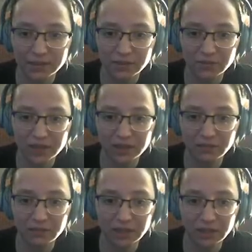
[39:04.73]
So
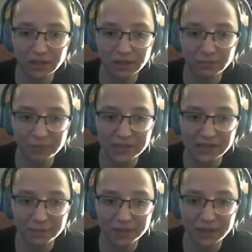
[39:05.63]
Daniel got killed by
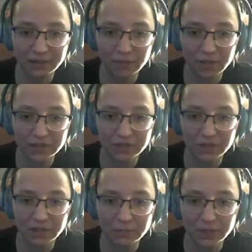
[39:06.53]
some kind of monster
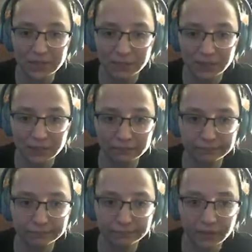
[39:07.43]
in the basement.
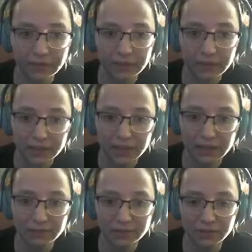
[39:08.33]

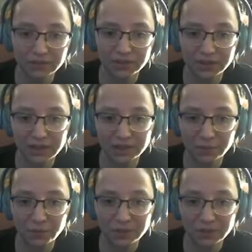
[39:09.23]
Ellie was also down here,
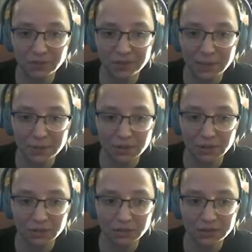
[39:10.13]
but we don't know what happened to
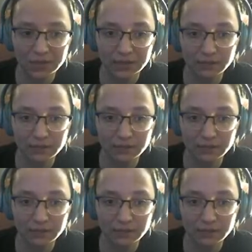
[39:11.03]
her yet.